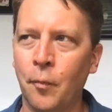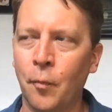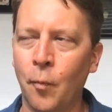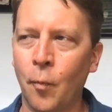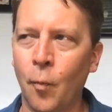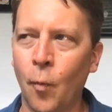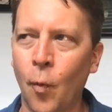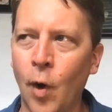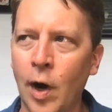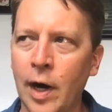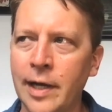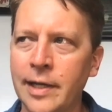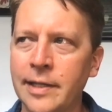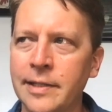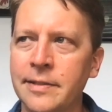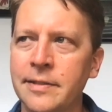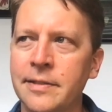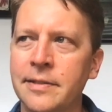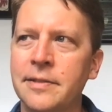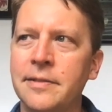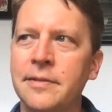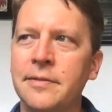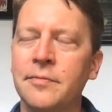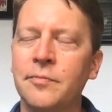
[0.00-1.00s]

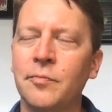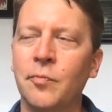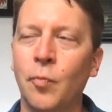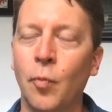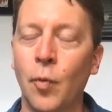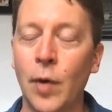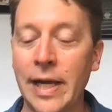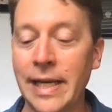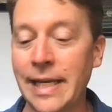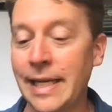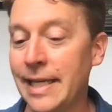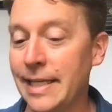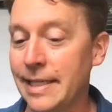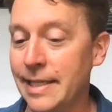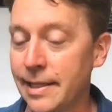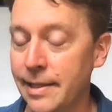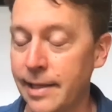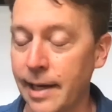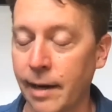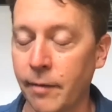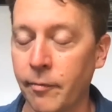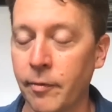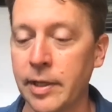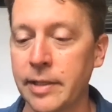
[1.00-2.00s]
was when he did
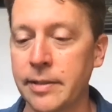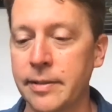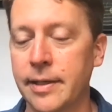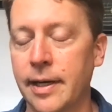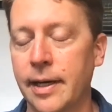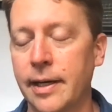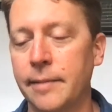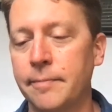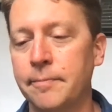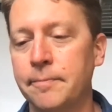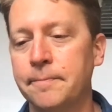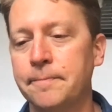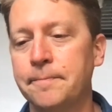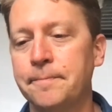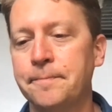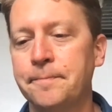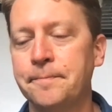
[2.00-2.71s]
that one time.